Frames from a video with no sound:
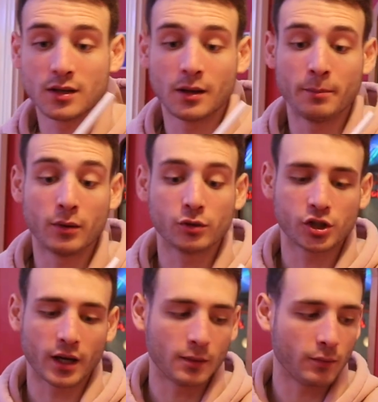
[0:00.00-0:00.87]
to the
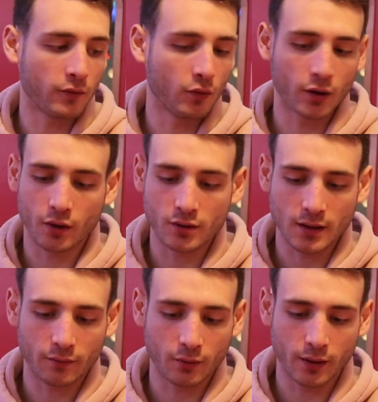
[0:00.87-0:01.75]
milkshake before it goes
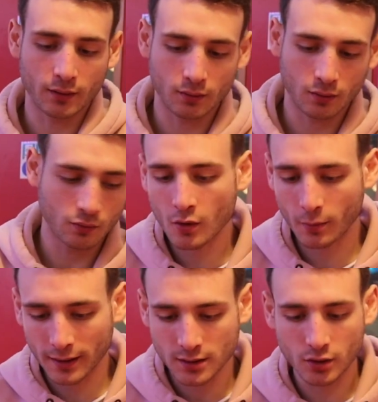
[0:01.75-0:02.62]
everywhere. Oh,
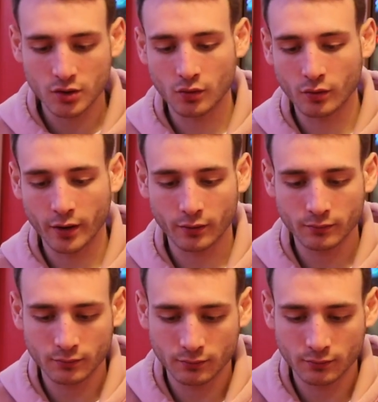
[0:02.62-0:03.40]
about to lose an Oreo.